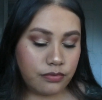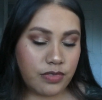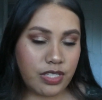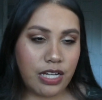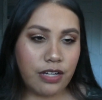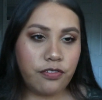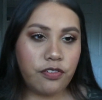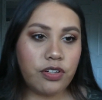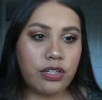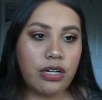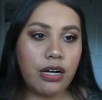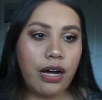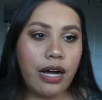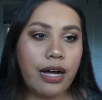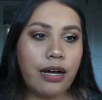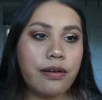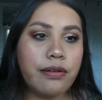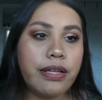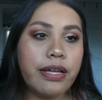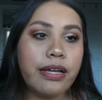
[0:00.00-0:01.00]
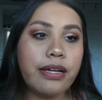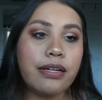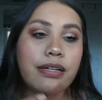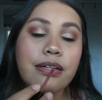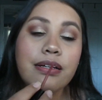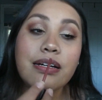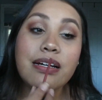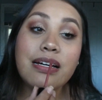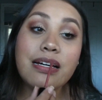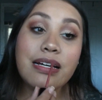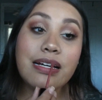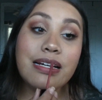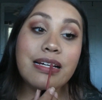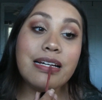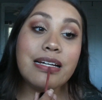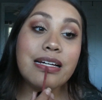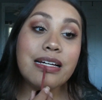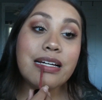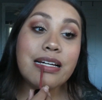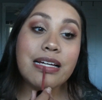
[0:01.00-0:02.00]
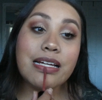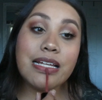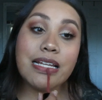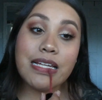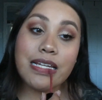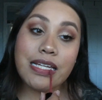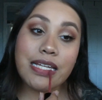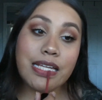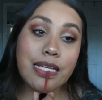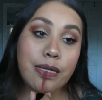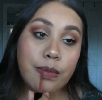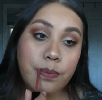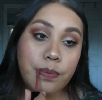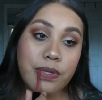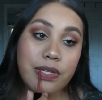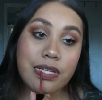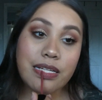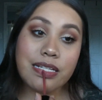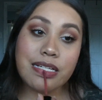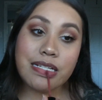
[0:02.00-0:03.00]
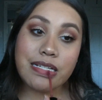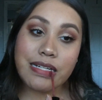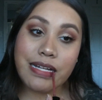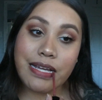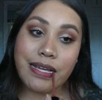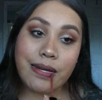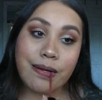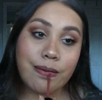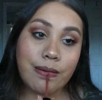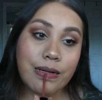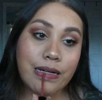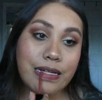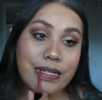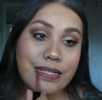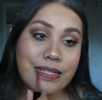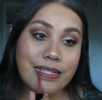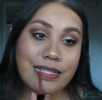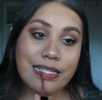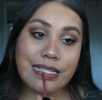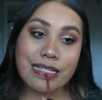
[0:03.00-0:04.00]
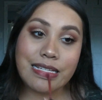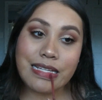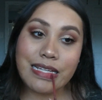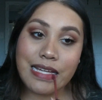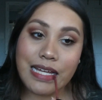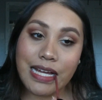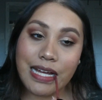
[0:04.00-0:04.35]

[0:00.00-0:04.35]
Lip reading: I forgot how like deep this shade was.